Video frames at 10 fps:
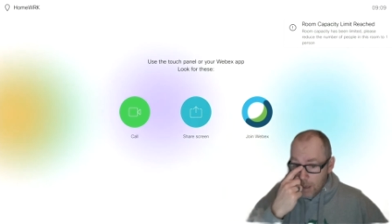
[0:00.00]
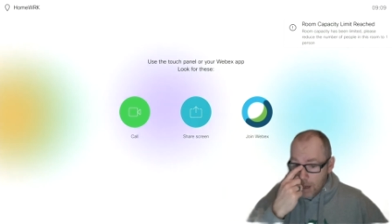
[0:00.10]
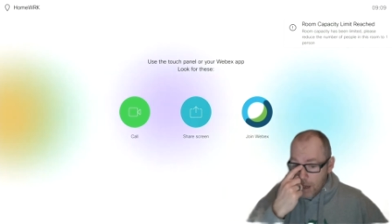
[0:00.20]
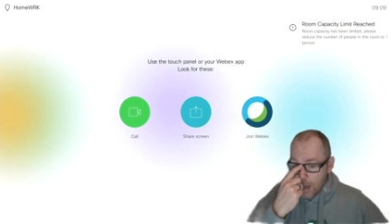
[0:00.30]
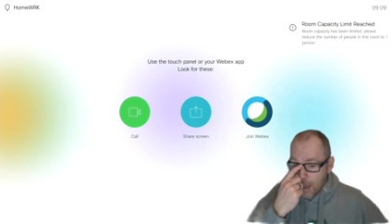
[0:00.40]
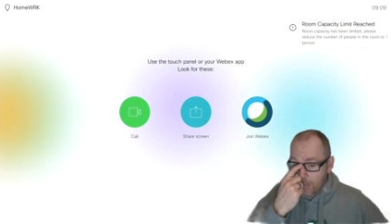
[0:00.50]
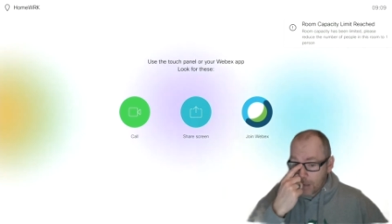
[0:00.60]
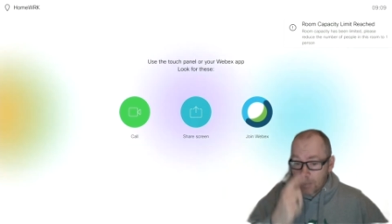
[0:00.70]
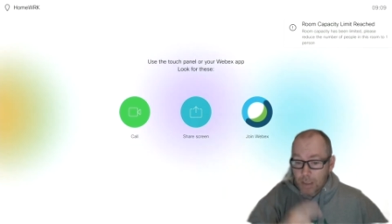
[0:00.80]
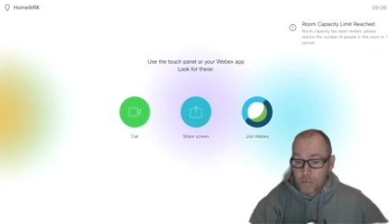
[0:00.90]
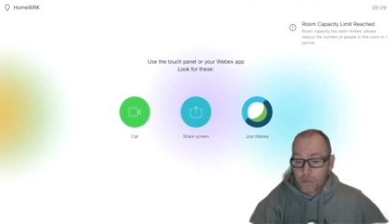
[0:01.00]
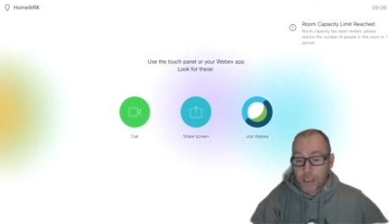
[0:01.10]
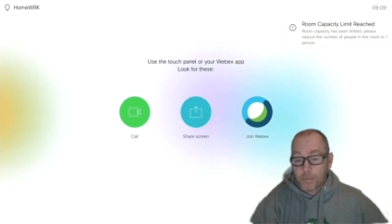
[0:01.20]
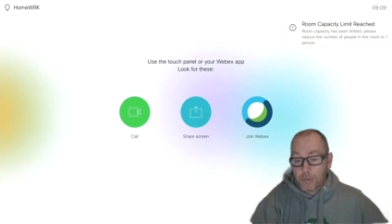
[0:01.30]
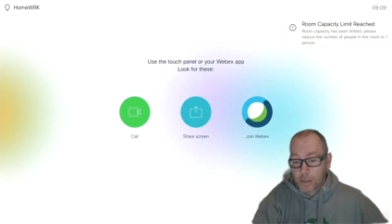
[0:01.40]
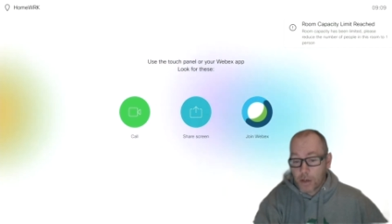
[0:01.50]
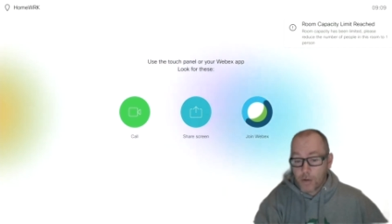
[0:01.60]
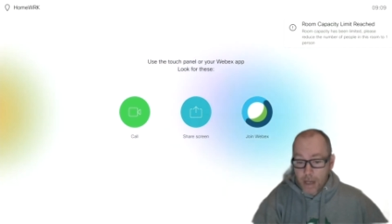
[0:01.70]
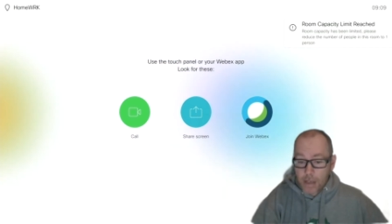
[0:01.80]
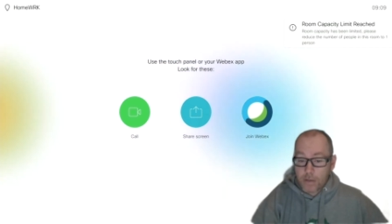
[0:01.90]
how many people come and
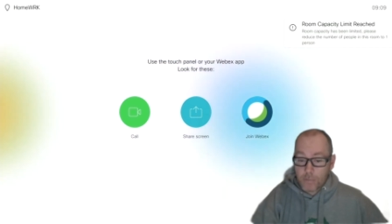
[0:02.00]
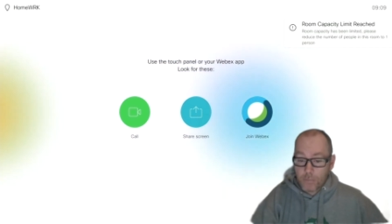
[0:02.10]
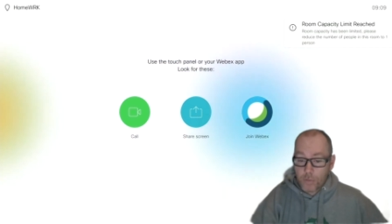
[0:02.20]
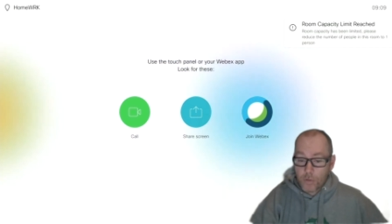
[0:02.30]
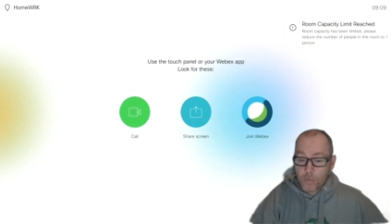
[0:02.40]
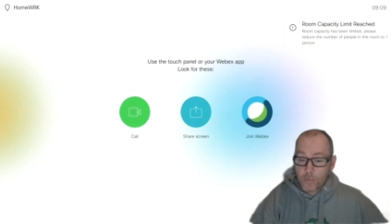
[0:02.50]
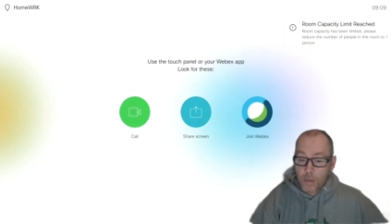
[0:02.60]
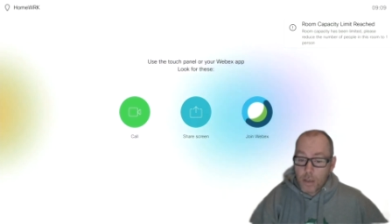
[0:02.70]
go out of the room,